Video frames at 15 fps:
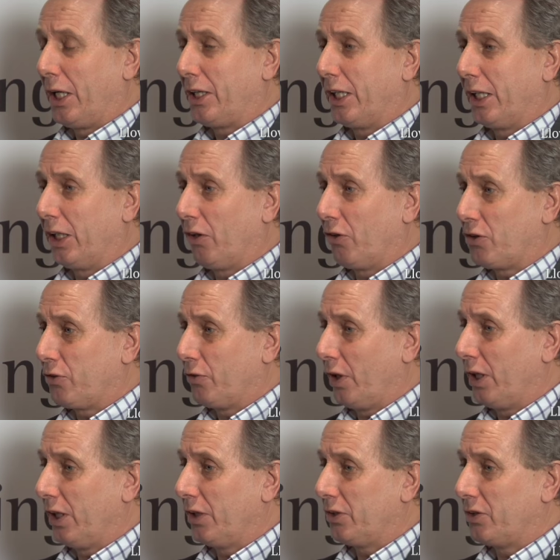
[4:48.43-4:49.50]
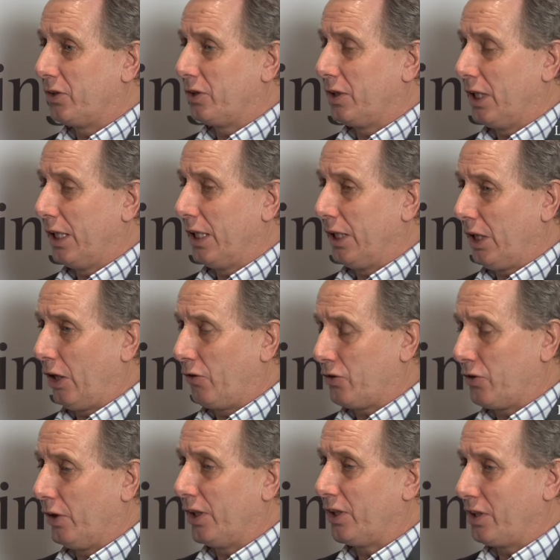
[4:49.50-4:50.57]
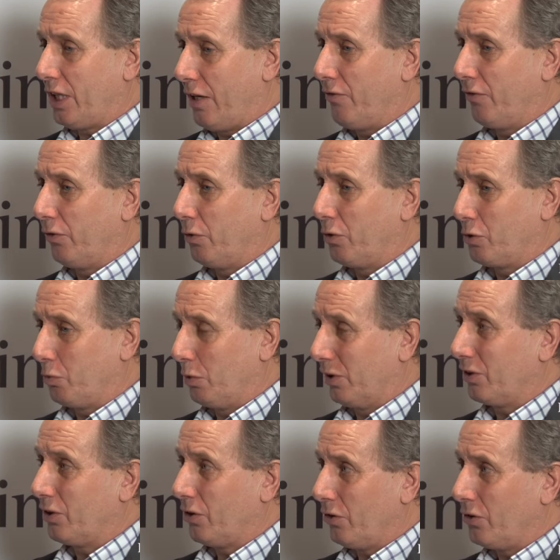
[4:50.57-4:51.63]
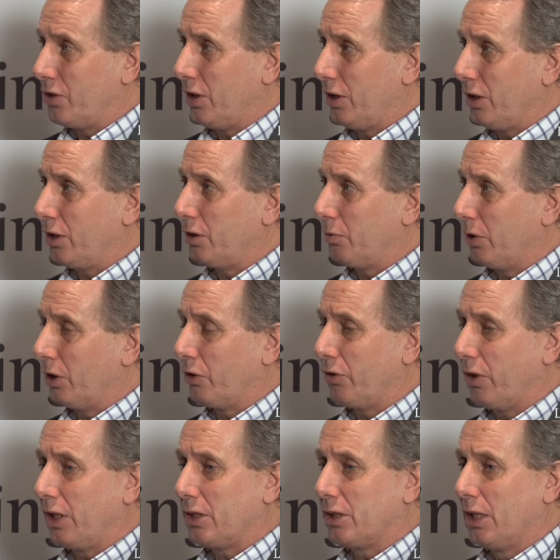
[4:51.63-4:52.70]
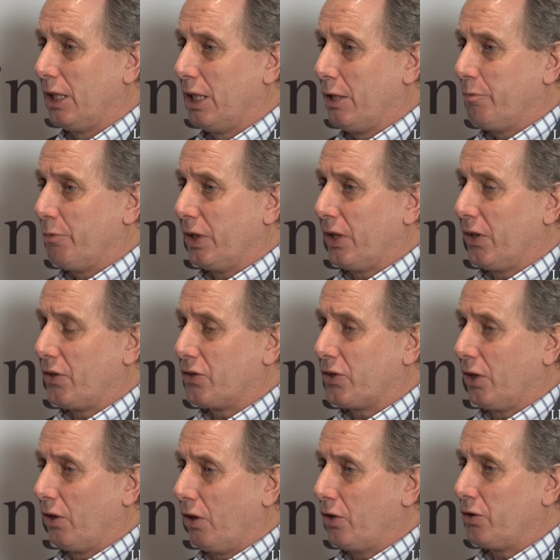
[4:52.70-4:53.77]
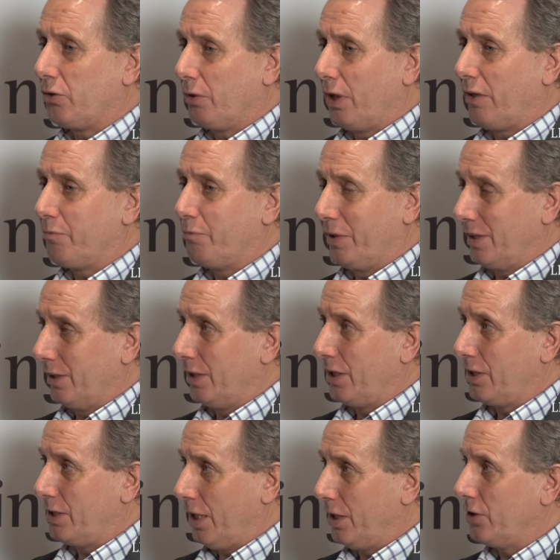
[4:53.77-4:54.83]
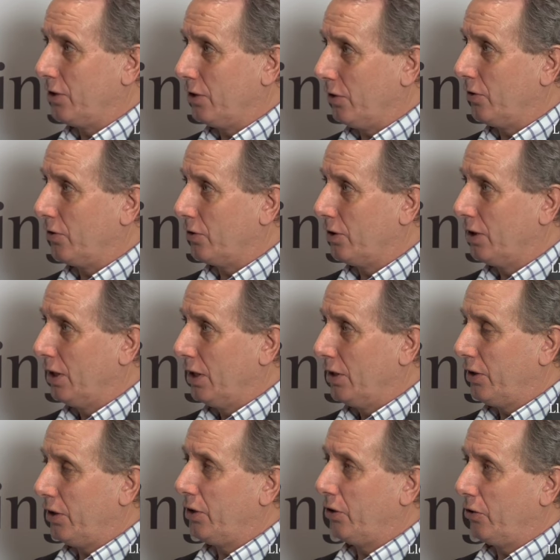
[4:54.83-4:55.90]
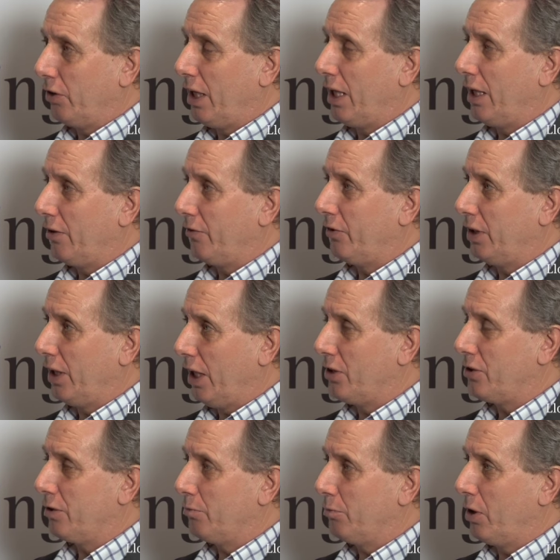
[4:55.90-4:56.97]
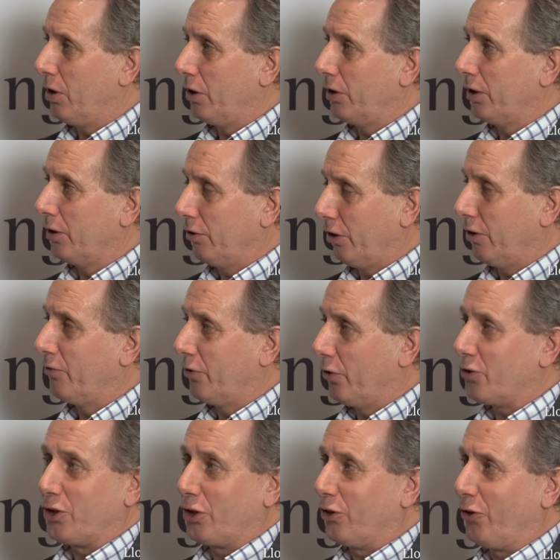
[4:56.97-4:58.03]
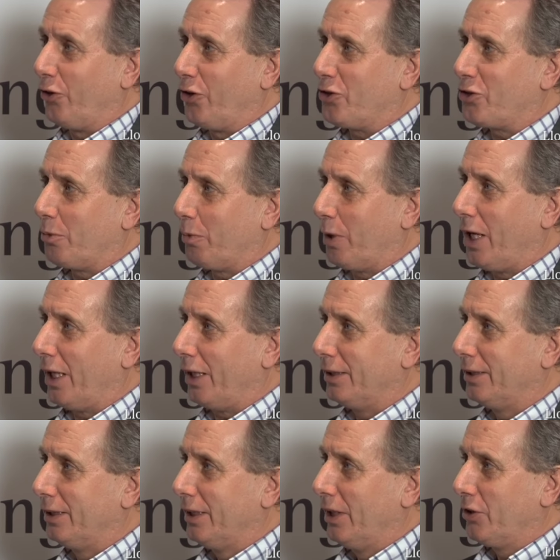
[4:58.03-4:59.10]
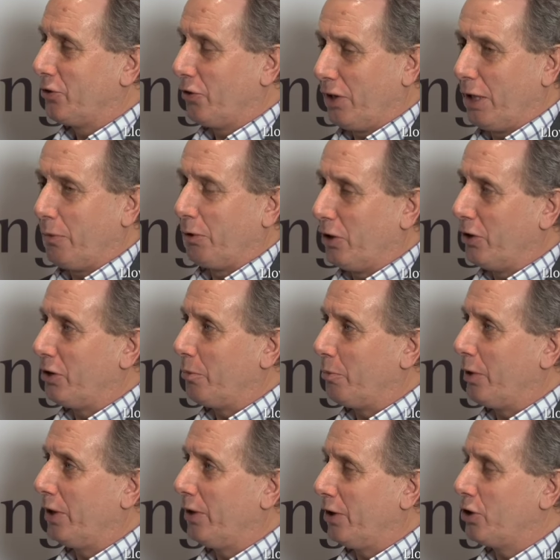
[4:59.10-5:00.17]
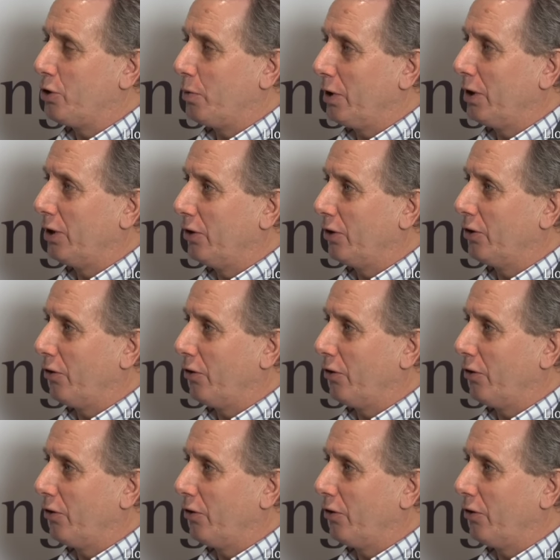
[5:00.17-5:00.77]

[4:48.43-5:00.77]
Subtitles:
I think Australia's influence will continue to increase, because so long as you have Middle East tensions, then you're going to have the Asian market looking for security of supply. So they will underpin the 20-year